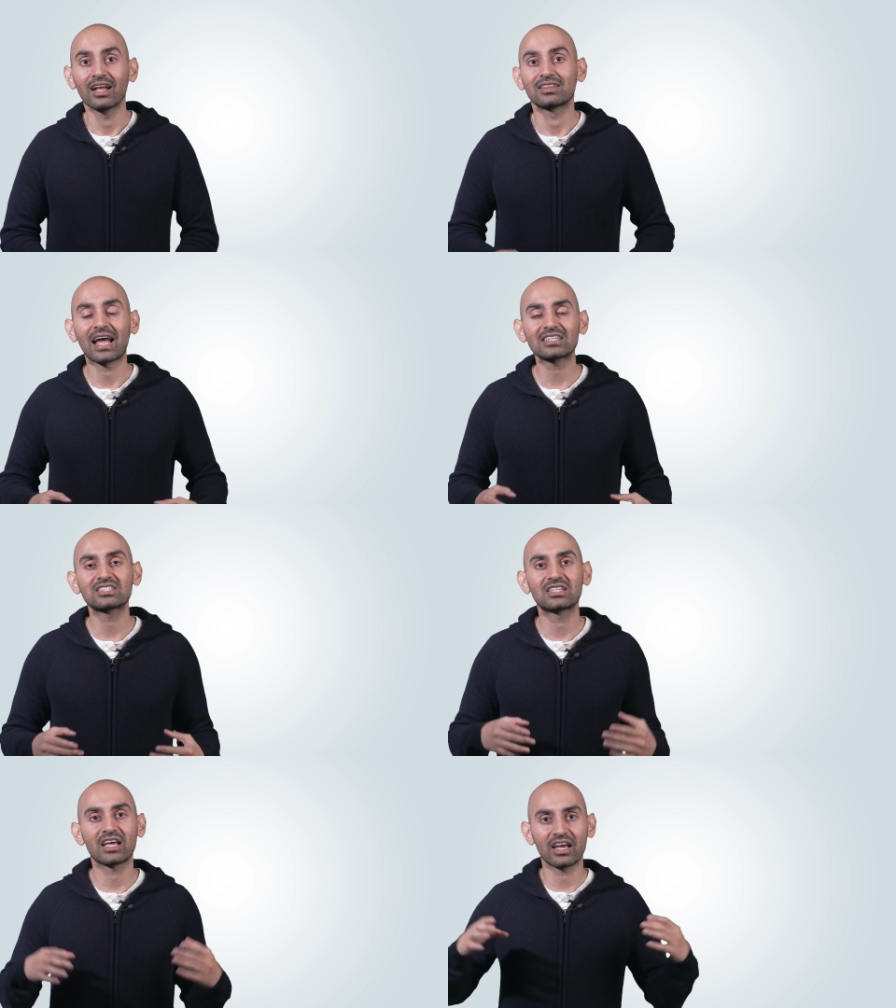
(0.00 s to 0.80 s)
That's
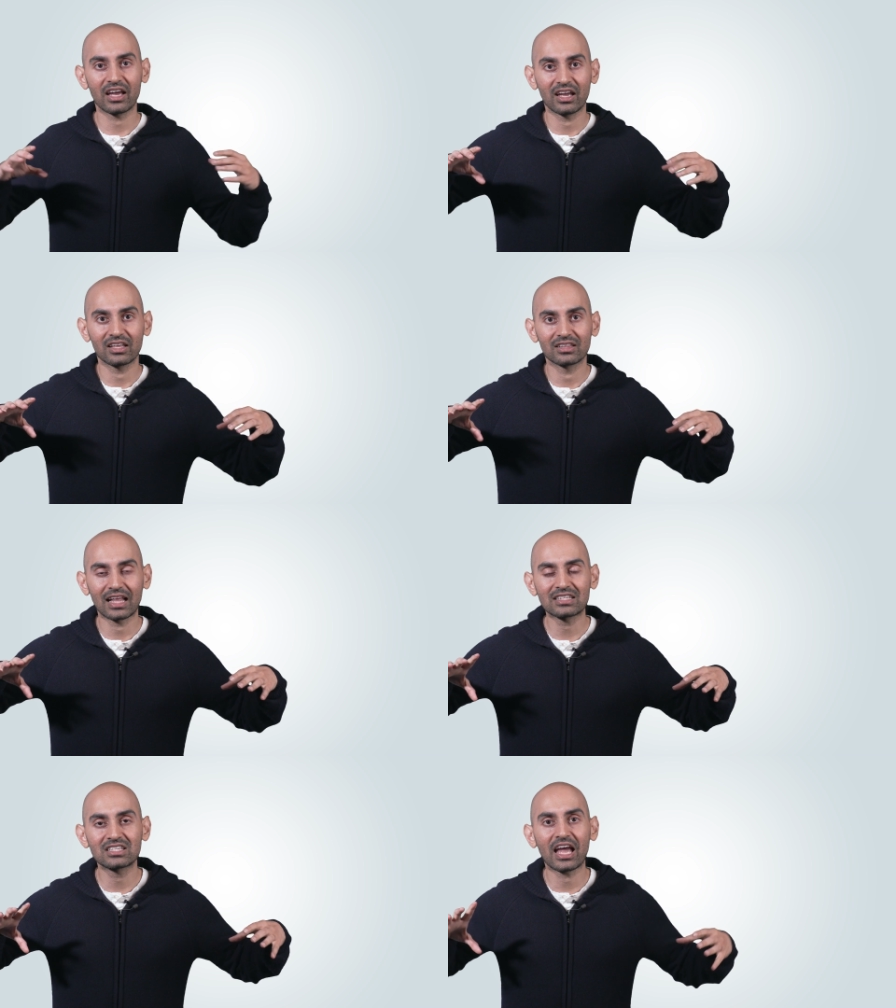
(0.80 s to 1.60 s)
the
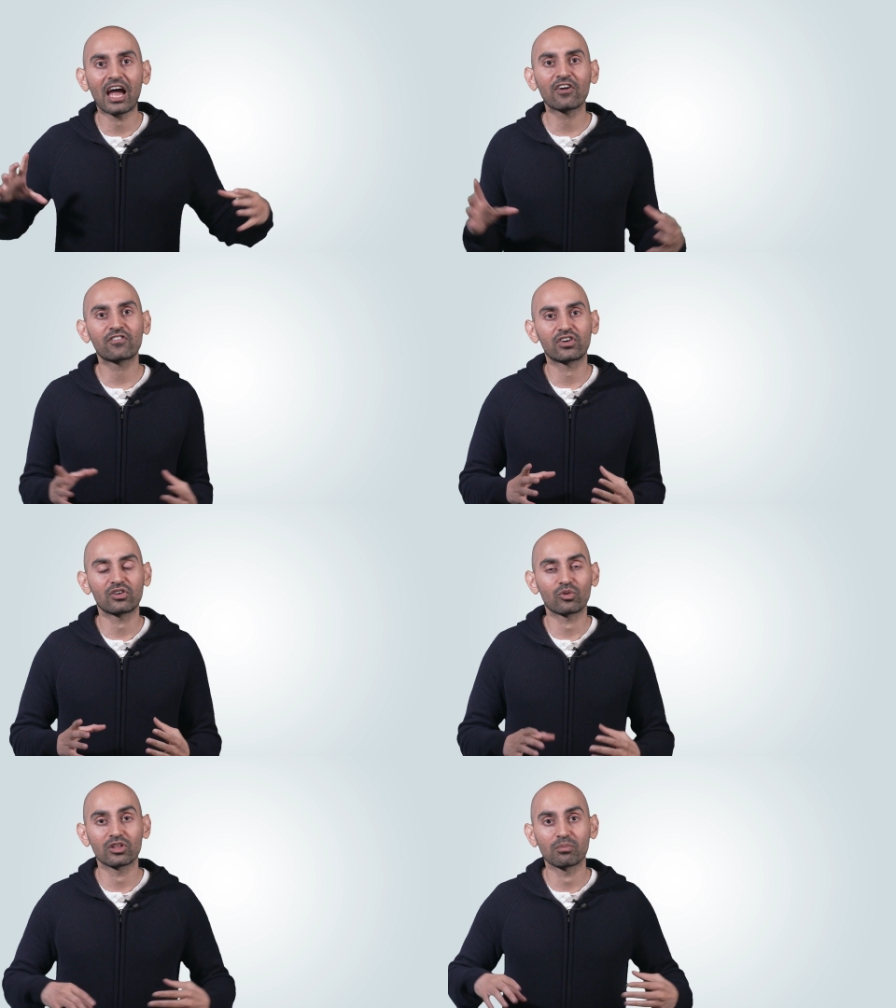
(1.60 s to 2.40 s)

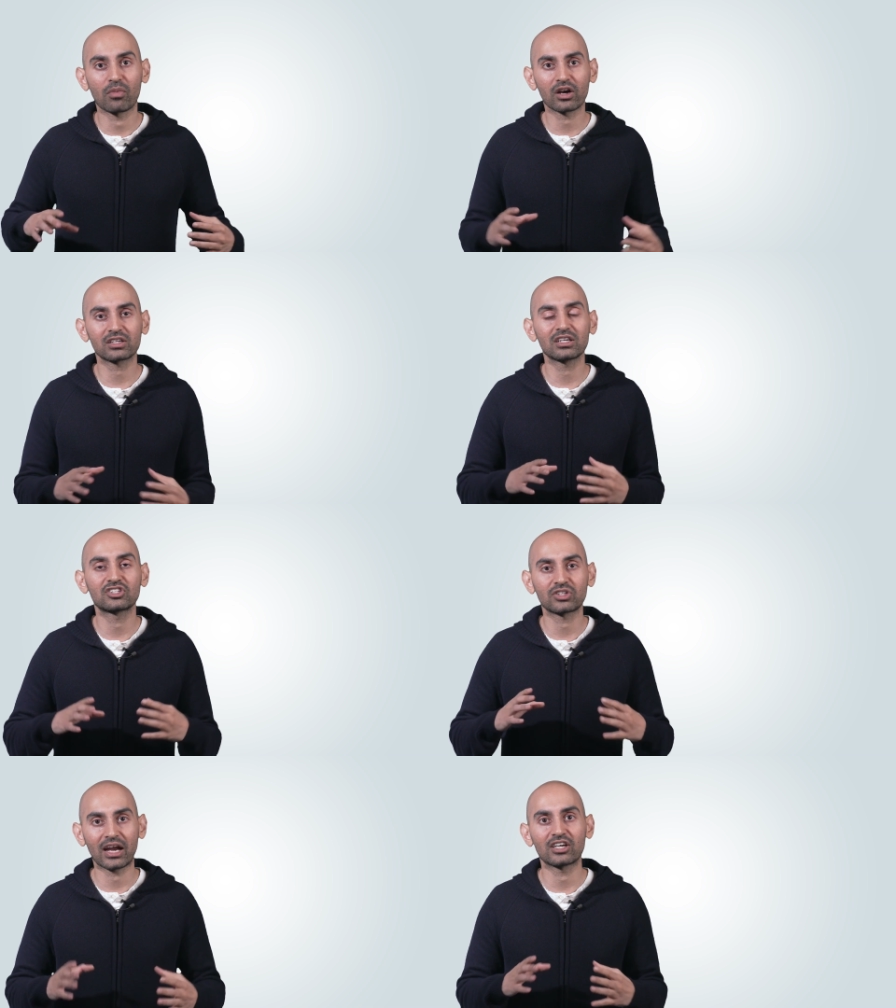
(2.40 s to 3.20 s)
effort or the marketing
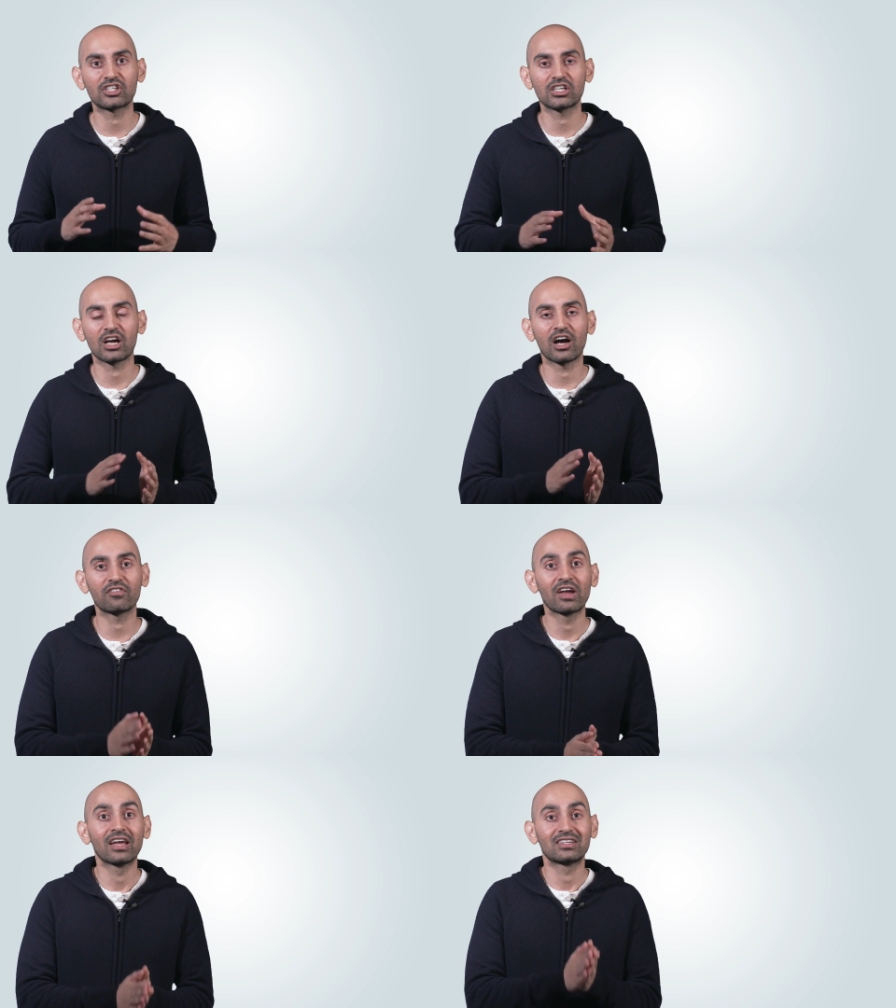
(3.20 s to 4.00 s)
strategy of
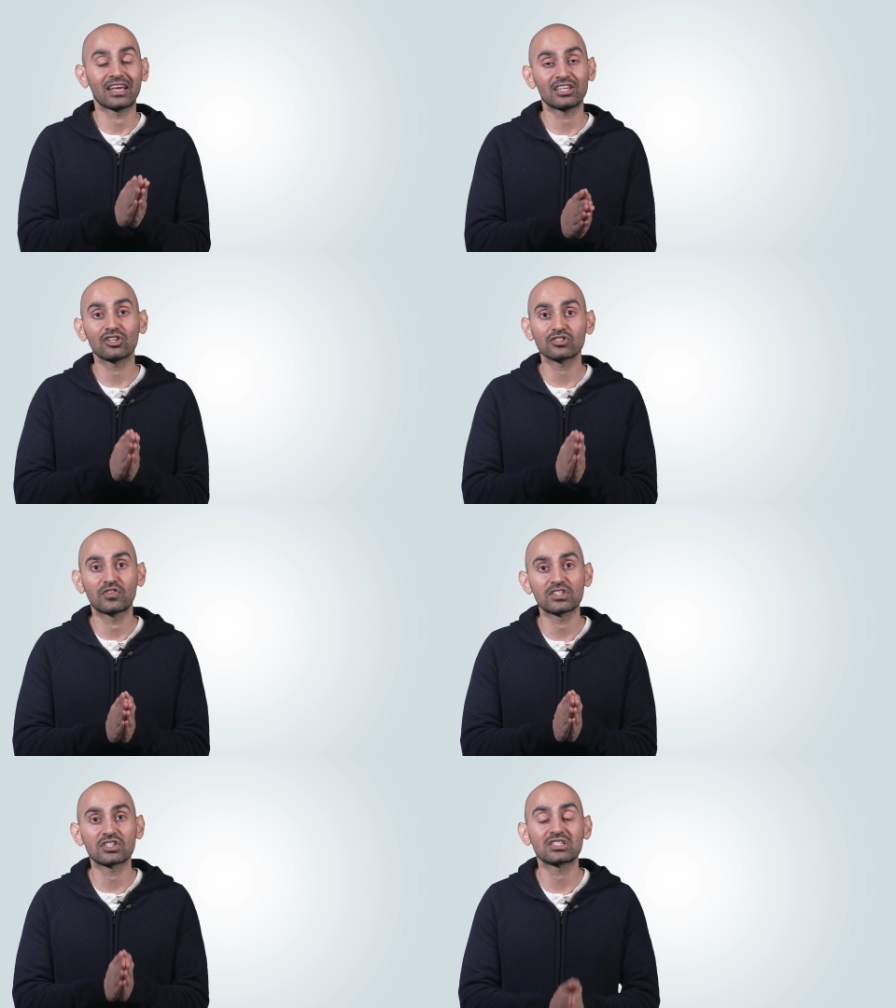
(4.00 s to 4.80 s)
taking those
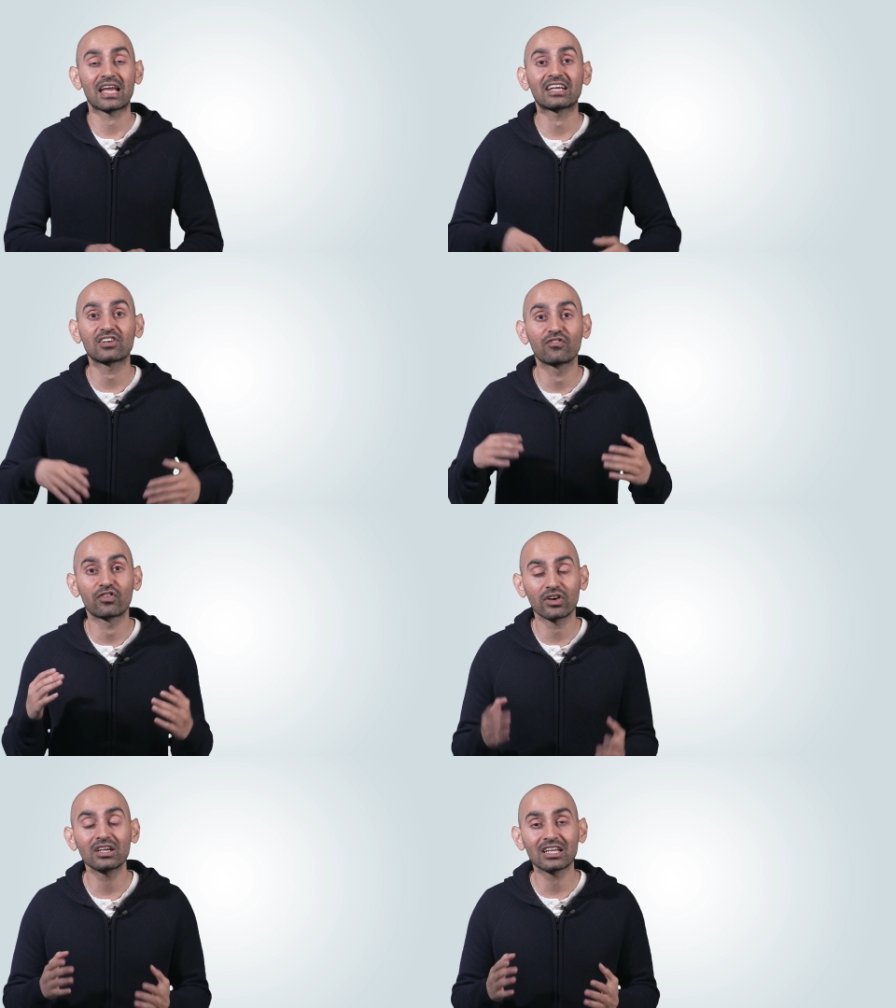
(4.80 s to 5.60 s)
visitors and
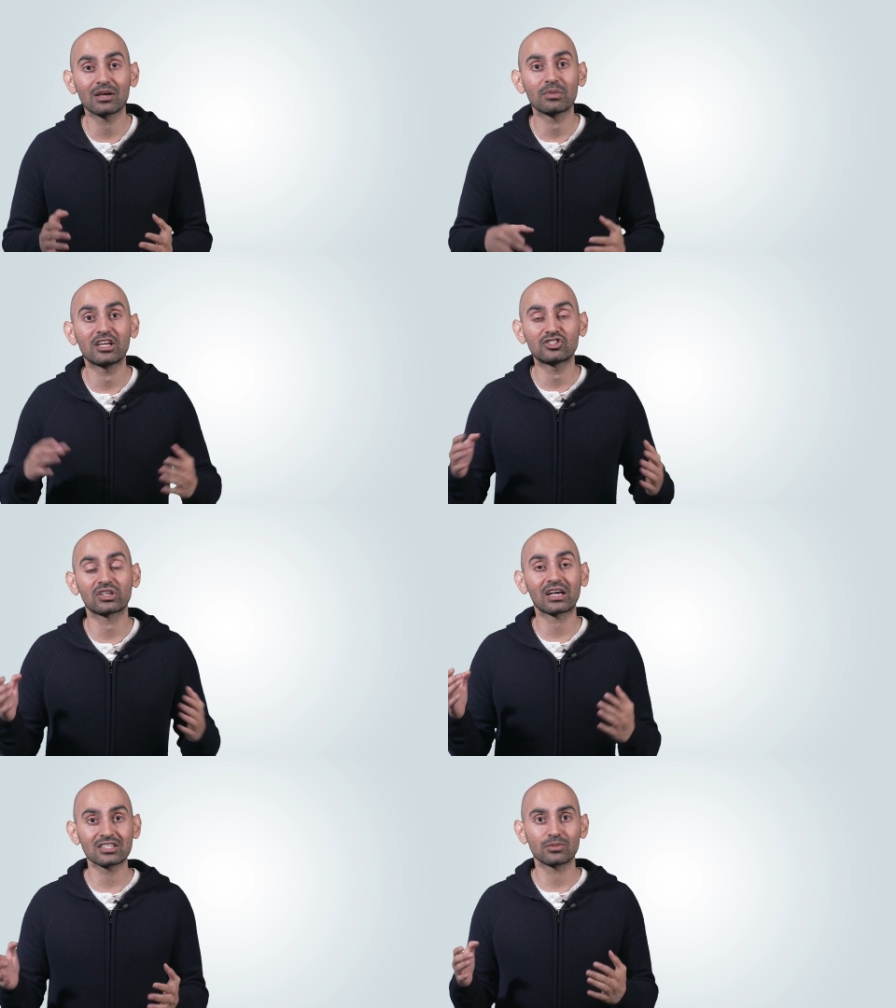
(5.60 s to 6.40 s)
converting them into
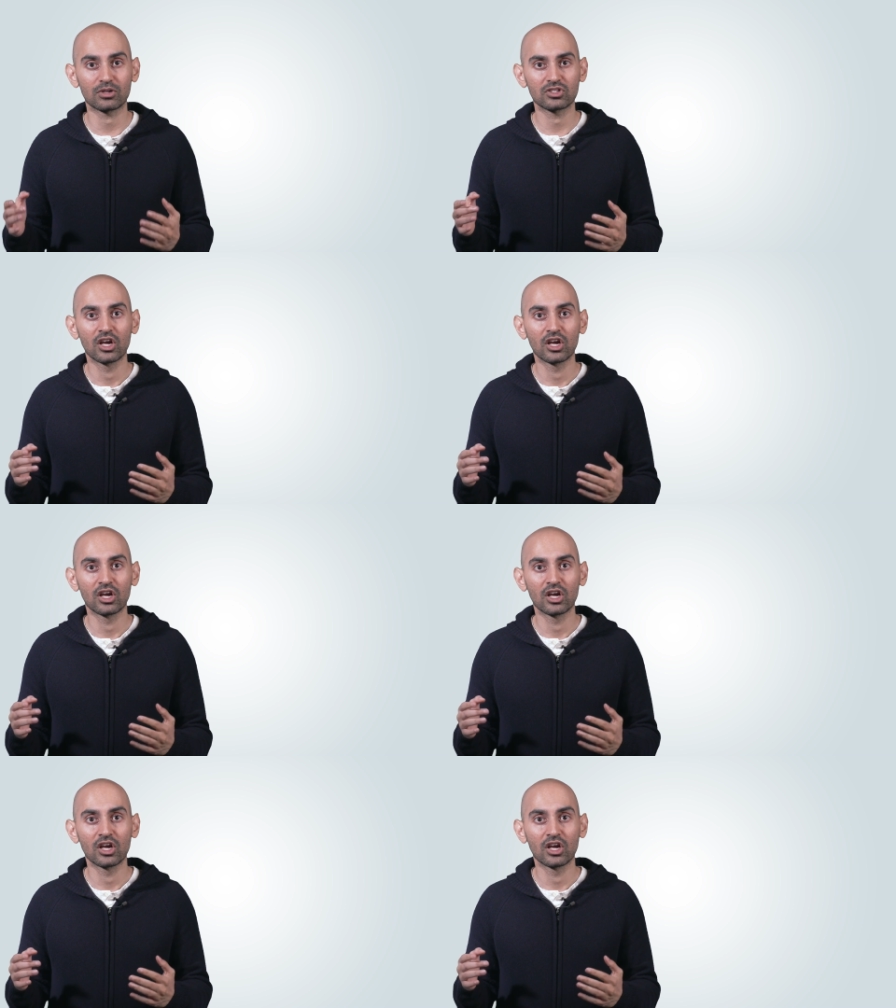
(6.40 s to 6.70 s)
customers.